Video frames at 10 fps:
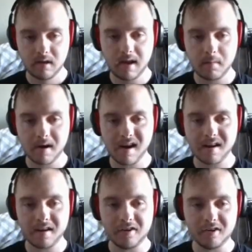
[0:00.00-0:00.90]
Yeah, we're not
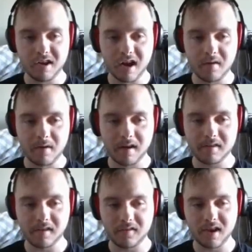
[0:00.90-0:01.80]
going to do the gun
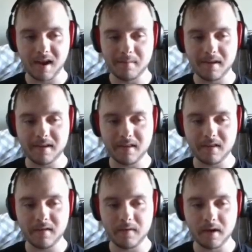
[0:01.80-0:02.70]
route this time. That
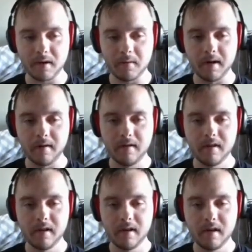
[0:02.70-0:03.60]
didn't lead very well.
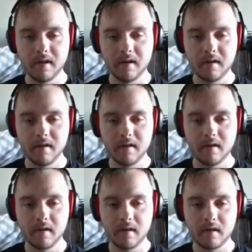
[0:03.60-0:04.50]

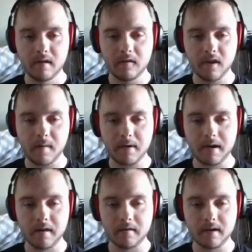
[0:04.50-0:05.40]
There's got to be
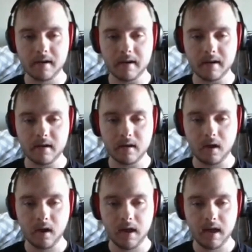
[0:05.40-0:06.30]
another ending.
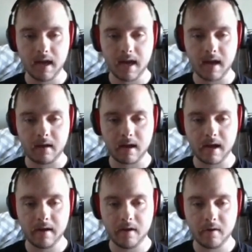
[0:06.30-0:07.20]
Yeah,
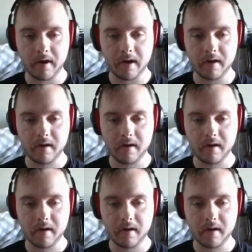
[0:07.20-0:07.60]
I knew it.